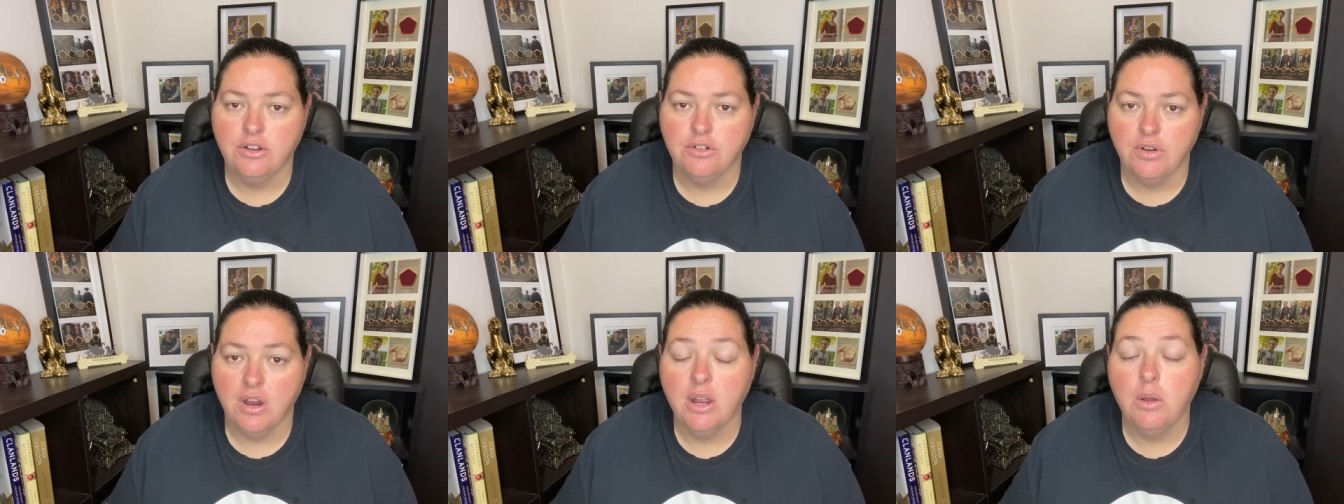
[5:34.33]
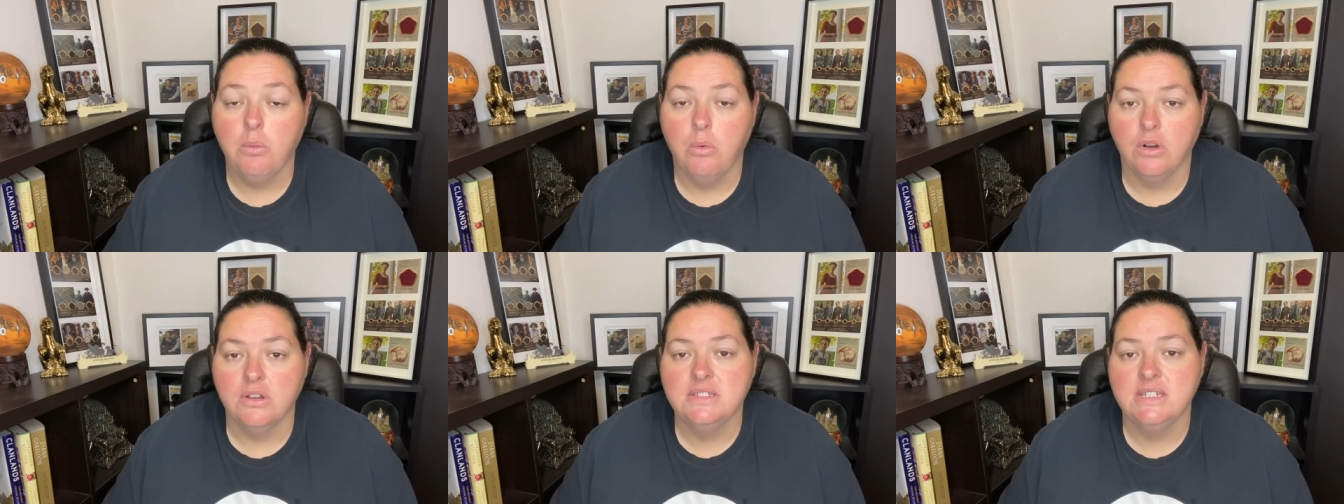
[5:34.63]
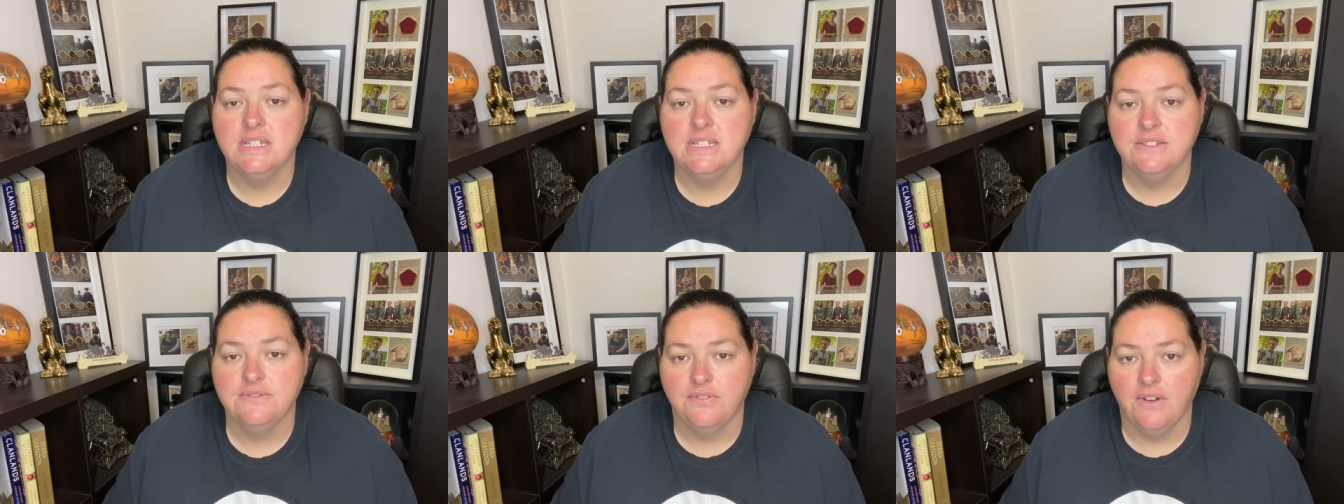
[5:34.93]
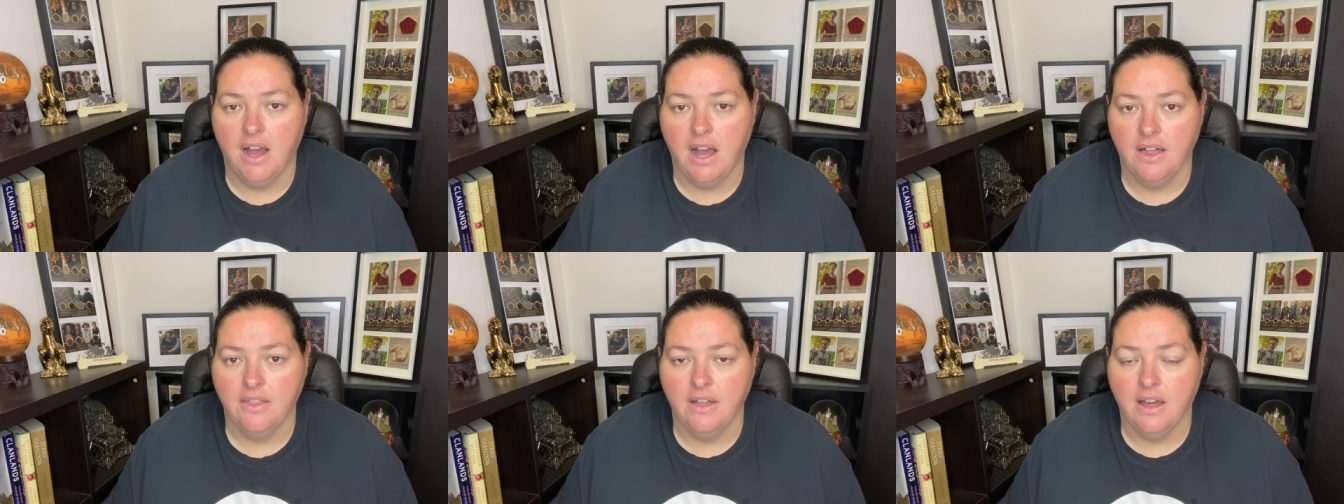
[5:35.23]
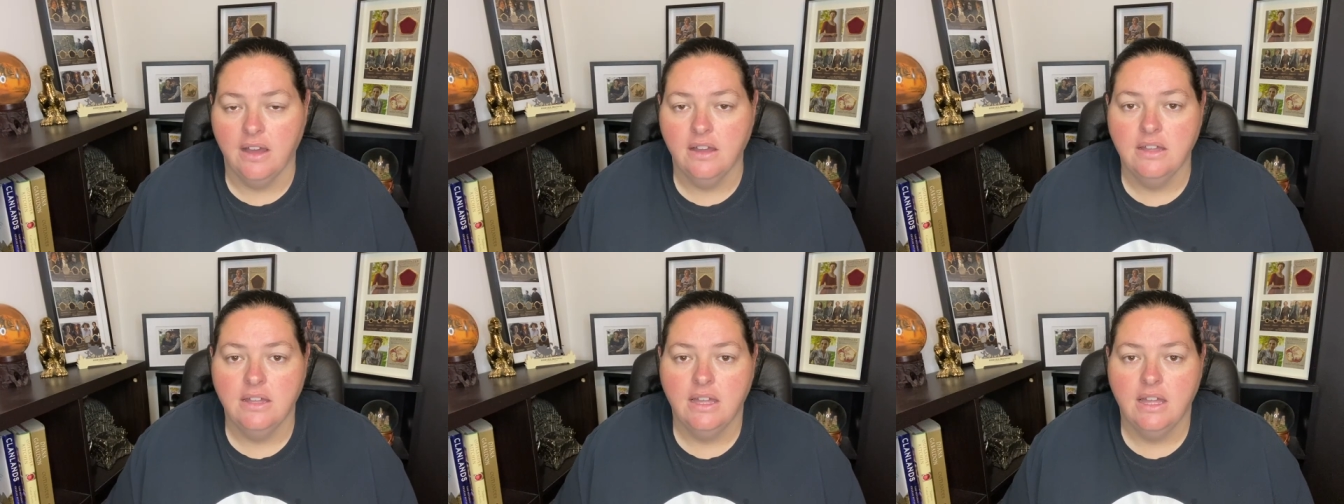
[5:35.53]
Greg was his
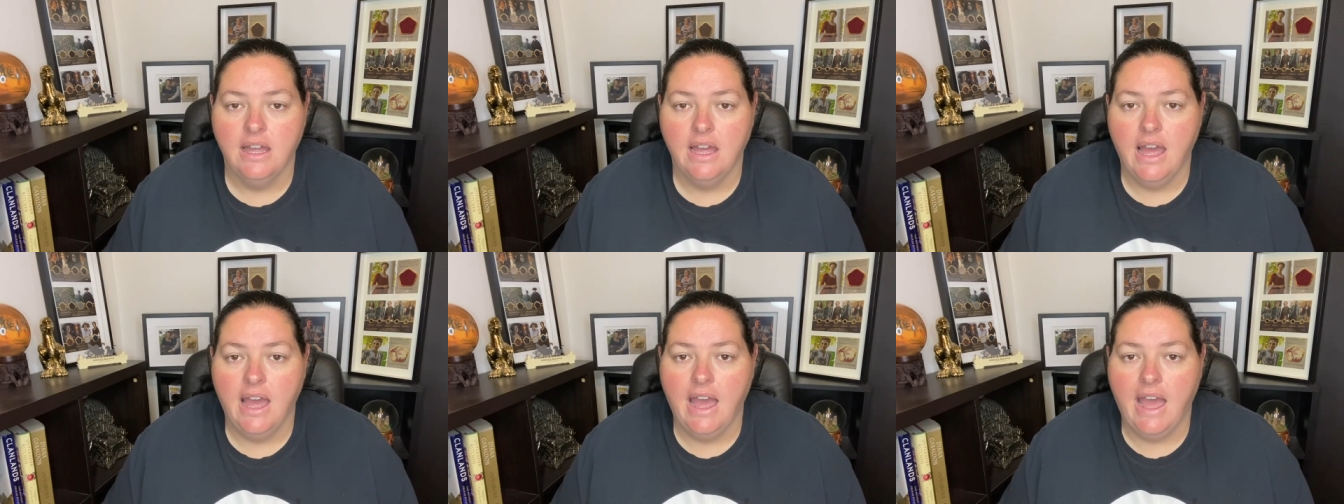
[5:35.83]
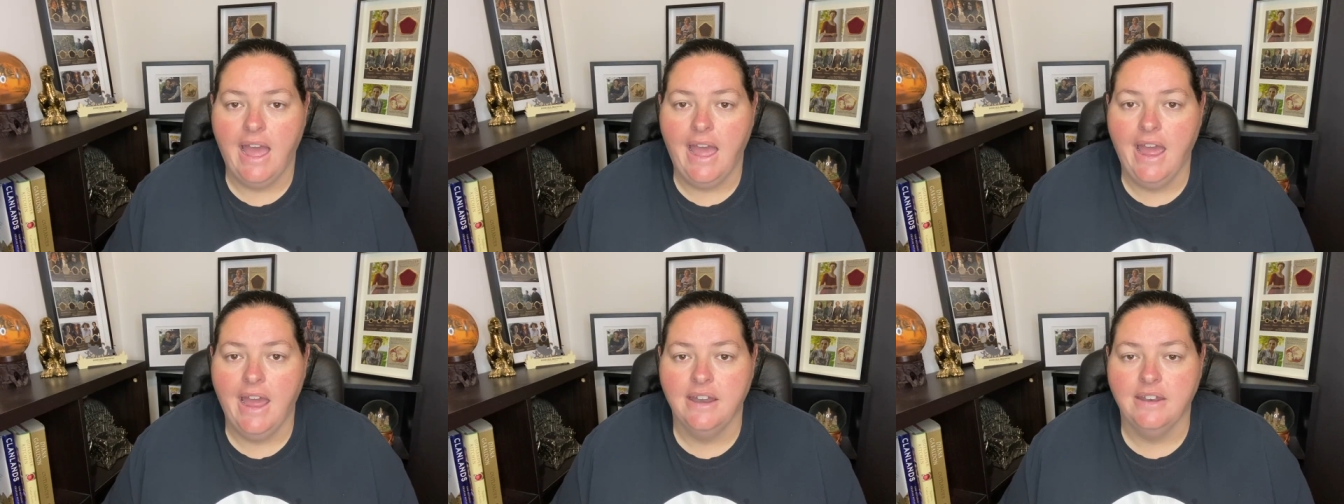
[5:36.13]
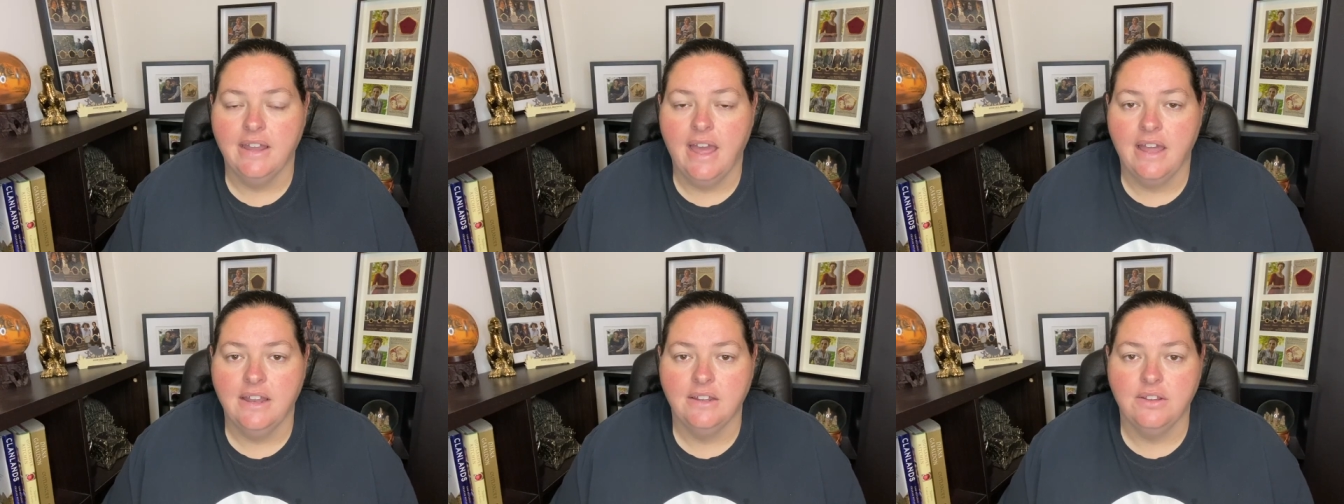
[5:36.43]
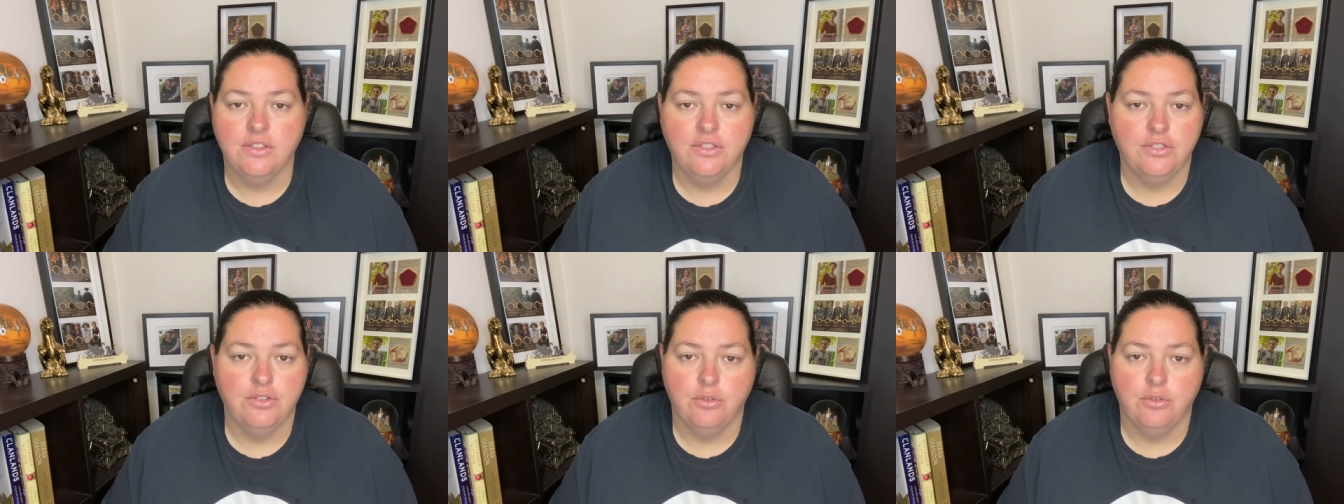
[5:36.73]
father and at,